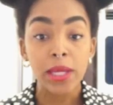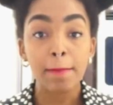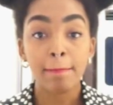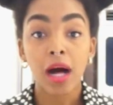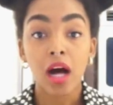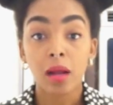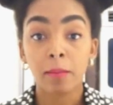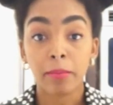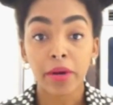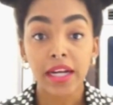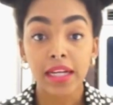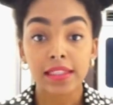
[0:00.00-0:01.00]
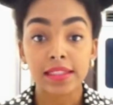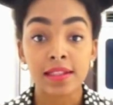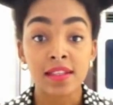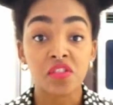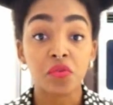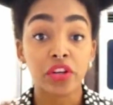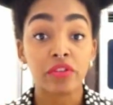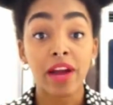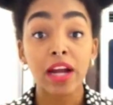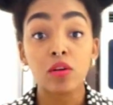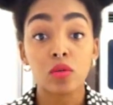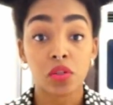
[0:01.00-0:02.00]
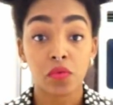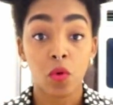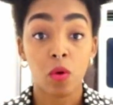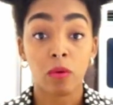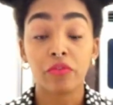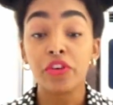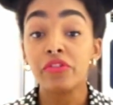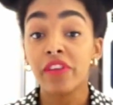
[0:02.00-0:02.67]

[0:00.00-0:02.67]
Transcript: weak bond breaks and these free radicals form,